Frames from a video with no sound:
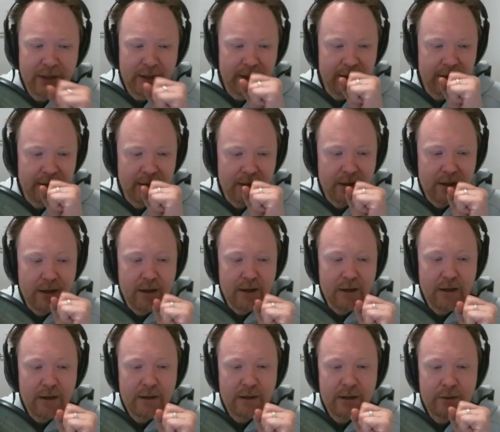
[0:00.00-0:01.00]
here
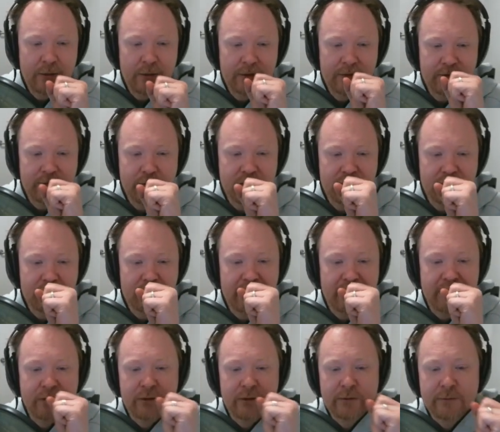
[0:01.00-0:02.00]
that we can just press
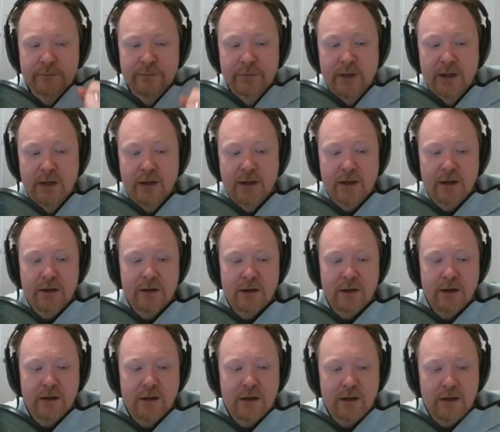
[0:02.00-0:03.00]
play on.
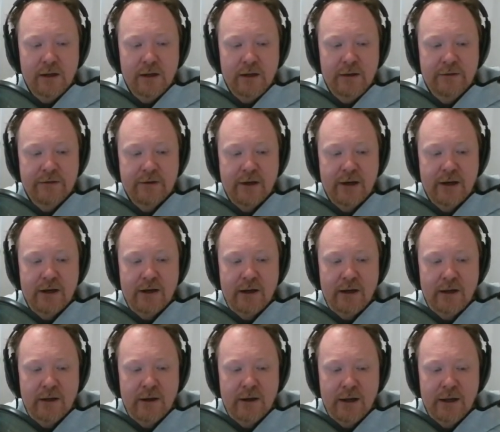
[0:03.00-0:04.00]
Inside
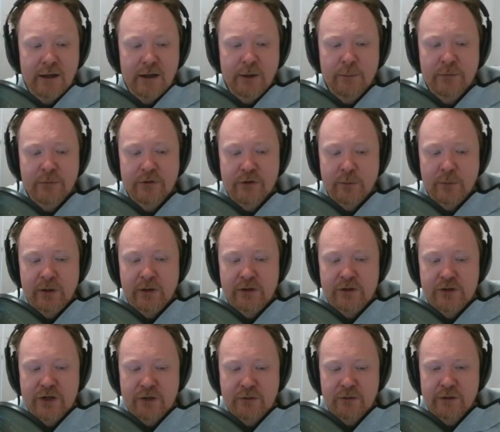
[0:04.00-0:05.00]
ILM to be a
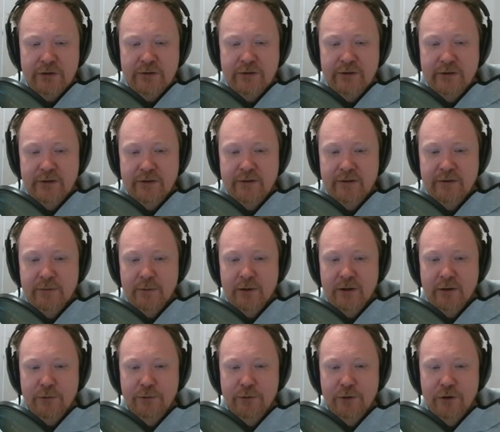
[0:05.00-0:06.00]
generalist, this is one
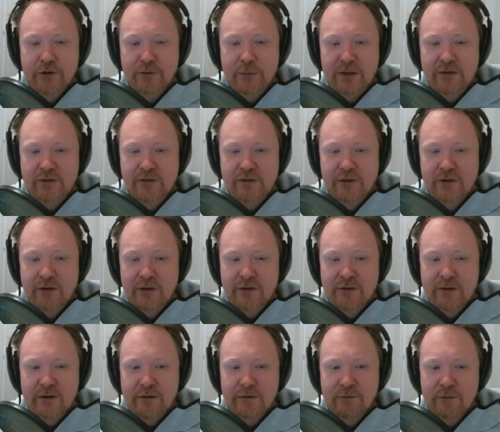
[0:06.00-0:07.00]
of the first big studios
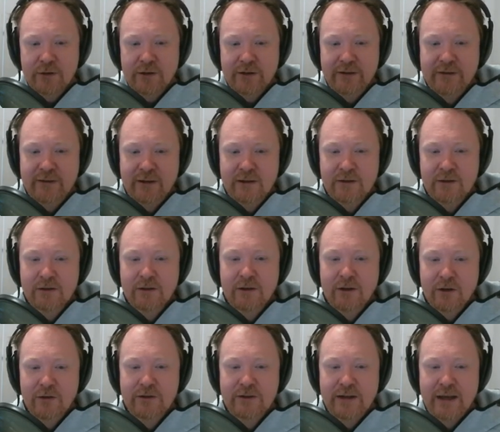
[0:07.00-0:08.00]
that I've really seen,
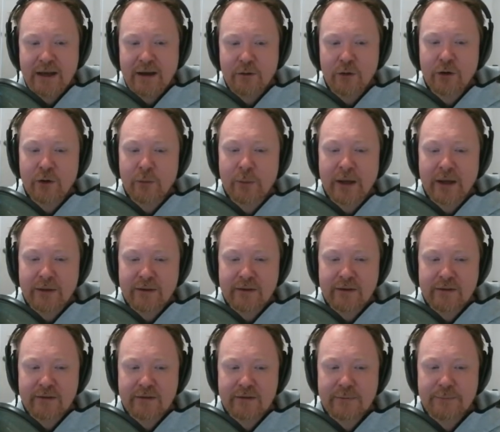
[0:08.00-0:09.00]
tout on about
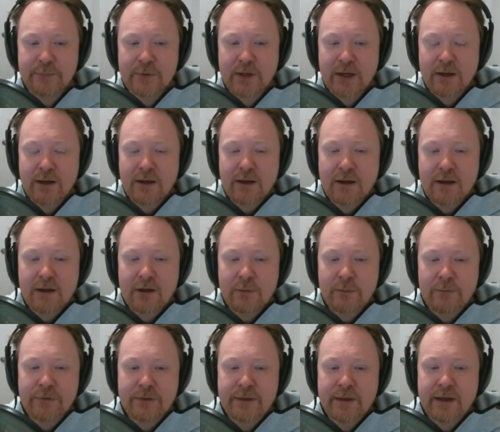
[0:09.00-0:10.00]
this.
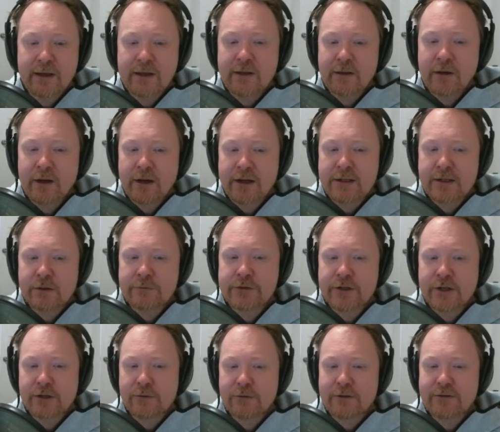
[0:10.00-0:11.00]
Their idea of
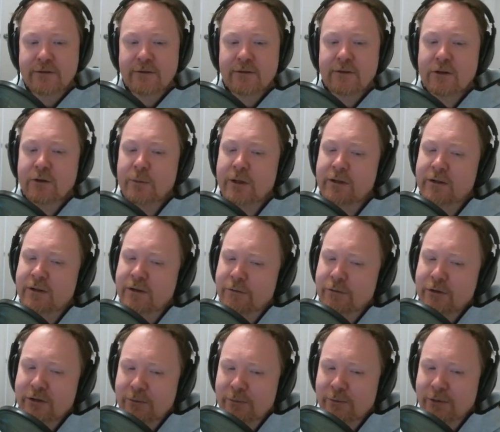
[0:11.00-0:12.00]
generalist is a little bit
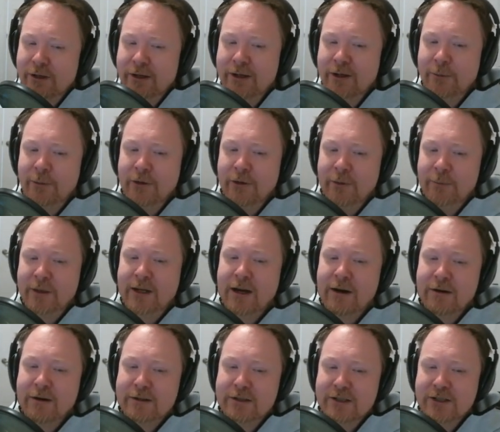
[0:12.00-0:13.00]
different to mine. I'm a
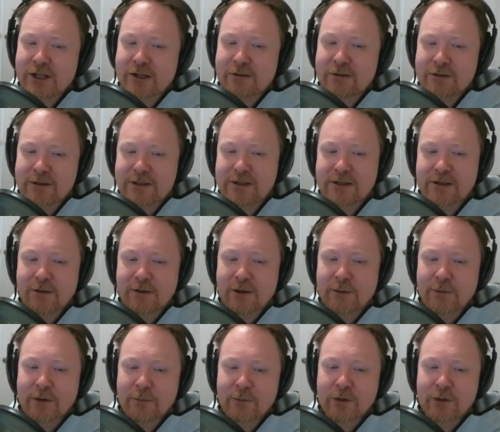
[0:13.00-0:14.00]
character generalist, so
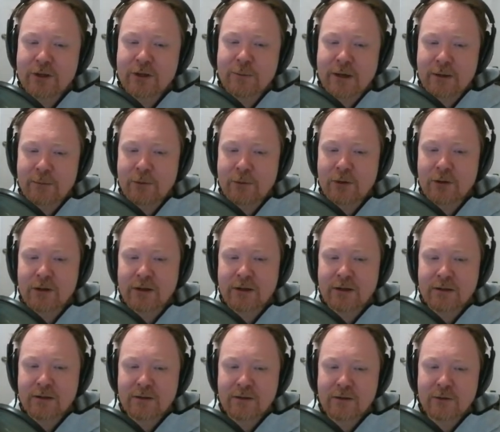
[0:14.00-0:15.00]
I'm really about modeling
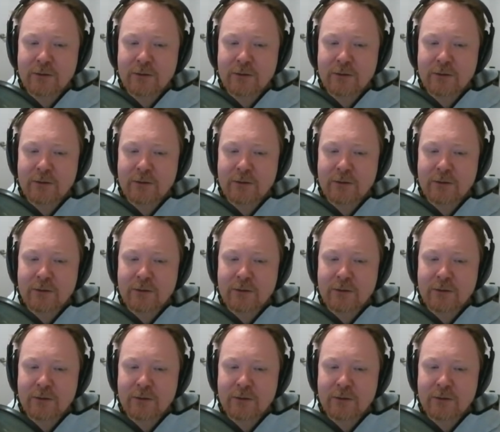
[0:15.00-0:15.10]
and